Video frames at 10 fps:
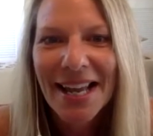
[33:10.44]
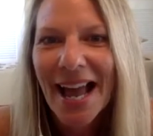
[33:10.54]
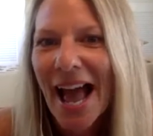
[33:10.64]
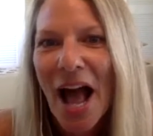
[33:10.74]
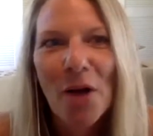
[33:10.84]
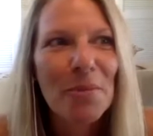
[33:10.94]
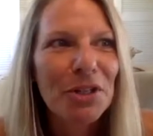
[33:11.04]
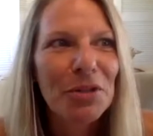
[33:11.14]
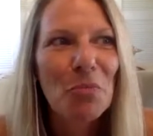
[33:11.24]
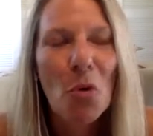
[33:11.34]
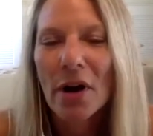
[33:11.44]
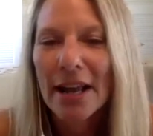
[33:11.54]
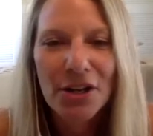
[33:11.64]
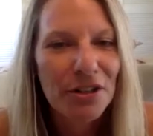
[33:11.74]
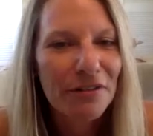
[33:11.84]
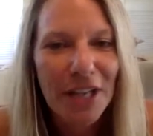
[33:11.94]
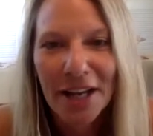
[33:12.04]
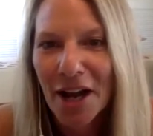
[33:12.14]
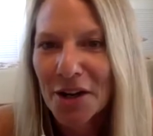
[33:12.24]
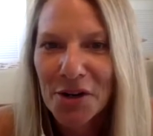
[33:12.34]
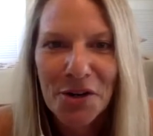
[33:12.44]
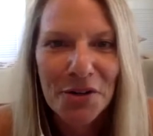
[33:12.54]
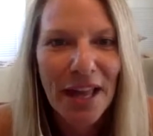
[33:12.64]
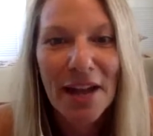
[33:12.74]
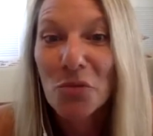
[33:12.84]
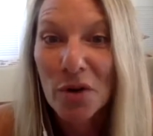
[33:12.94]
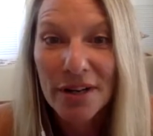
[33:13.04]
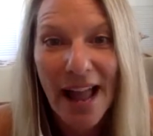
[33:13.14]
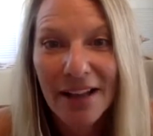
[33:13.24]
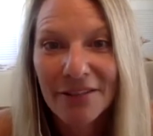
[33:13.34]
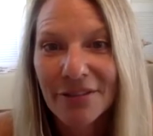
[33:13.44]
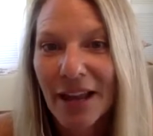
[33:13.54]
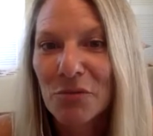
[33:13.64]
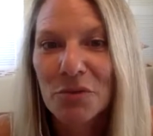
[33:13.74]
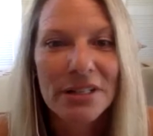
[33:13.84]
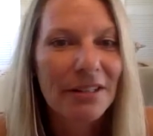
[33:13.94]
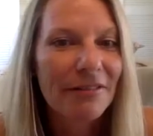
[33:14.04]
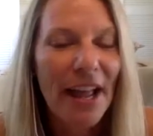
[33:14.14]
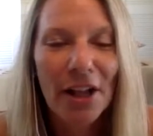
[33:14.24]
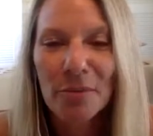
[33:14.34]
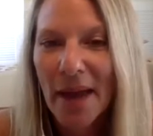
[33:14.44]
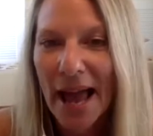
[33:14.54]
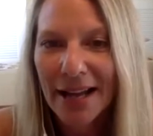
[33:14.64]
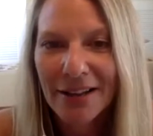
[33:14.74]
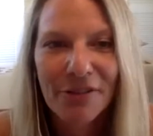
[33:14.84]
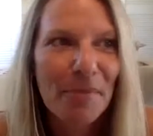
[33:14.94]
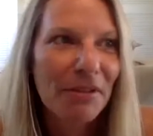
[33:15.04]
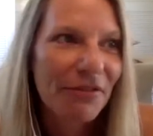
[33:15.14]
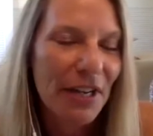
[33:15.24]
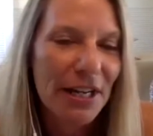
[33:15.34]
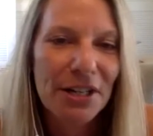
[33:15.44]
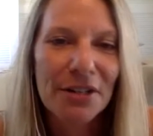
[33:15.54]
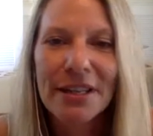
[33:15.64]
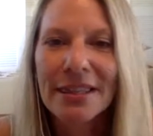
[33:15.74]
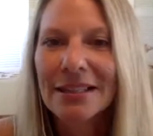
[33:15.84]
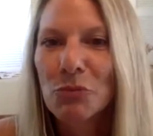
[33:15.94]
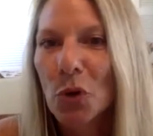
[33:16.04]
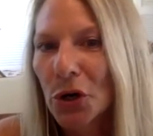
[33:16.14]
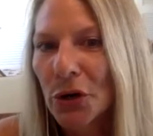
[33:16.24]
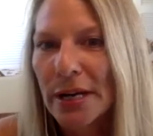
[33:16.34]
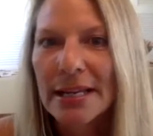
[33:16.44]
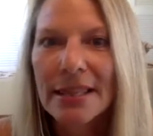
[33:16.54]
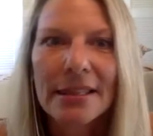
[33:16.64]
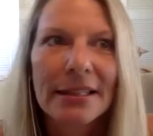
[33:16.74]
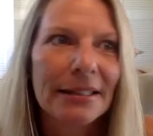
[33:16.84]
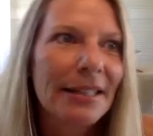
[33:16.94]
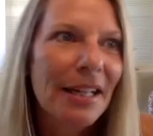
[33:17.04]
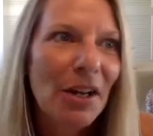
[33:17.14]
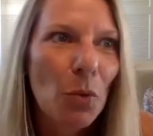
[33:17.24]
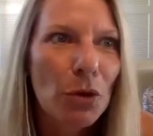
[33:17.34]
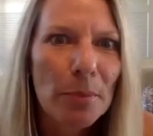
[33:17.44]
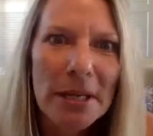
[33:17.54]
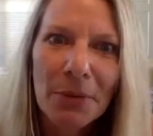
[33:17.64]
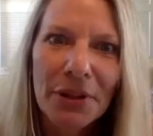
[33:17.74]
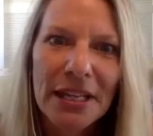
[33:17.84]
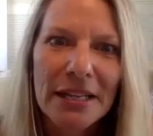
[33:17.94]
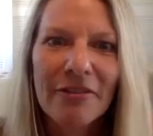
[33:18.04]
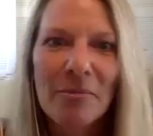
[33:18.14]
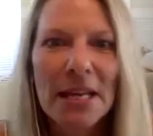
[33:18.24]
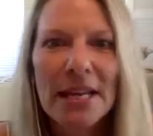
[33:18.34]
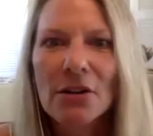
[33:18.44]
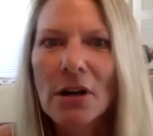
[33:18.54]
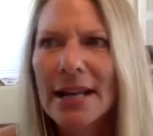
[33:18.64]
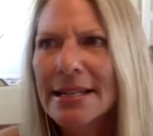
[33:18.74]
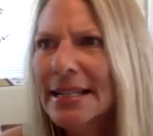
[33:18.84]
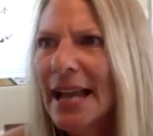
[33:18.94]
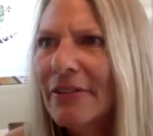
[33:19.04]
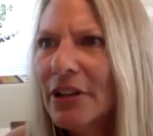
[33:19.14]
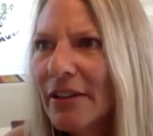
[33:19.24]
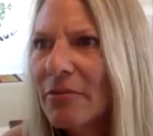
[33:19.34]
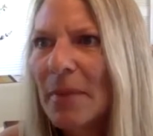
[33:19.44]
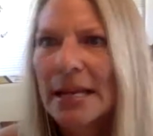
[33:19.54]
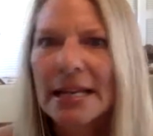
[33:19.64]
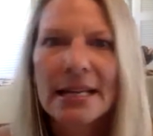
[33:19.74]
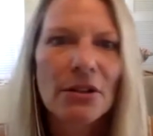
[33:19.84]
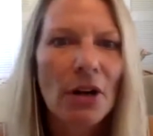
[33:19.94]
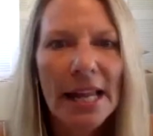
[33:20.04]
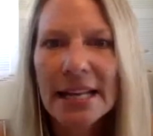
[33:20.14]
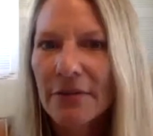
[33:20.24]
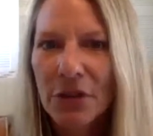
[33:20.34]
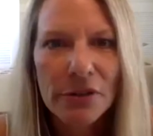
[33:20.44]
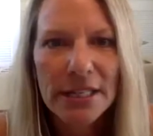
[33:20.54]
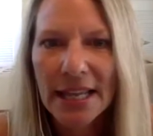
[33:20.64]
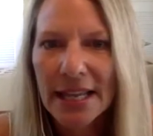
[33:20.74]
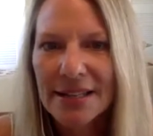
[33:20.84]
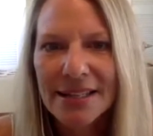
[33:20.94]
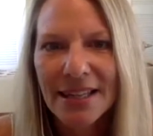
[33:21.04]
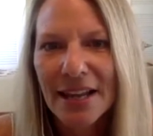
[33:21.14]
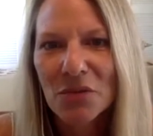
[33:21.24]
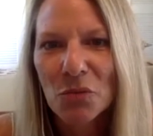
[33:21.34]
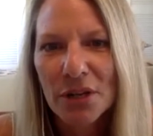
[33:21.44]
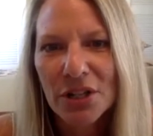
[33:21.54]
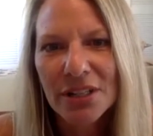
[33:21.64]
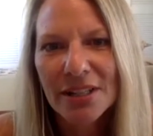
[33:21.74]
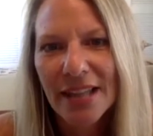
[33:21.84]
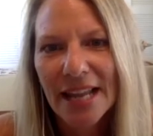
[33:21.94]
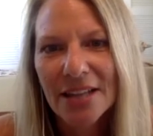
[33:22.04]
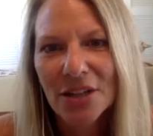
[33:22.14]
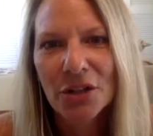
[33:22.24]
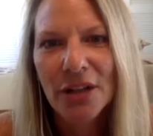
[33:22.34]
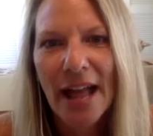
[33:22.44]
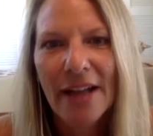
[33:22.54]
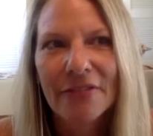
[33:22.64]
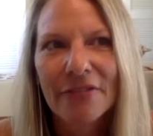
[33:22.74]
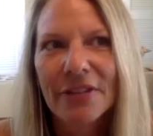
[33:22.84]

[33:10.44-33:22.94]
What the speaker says: how much more I could have done on earth, I wouldn't have held back from the fear and the worry and the, what do people think of me? Or I didn't have enough money or any of those things. They wish they could have